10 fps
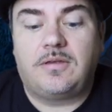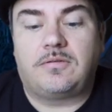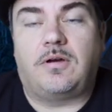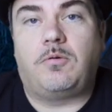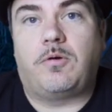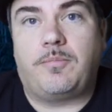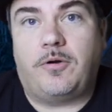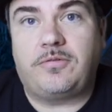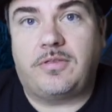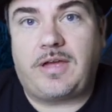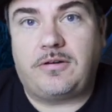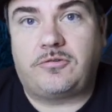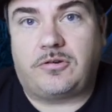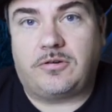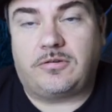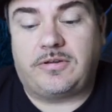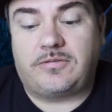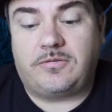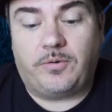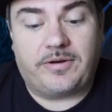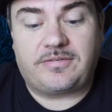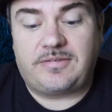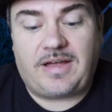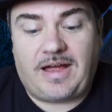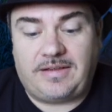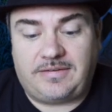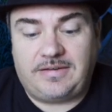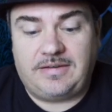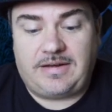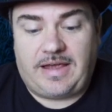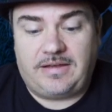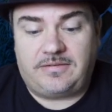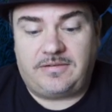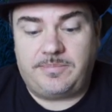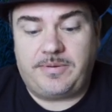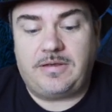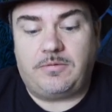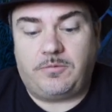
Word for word: So where most of the energy currently is stored is not in A T P.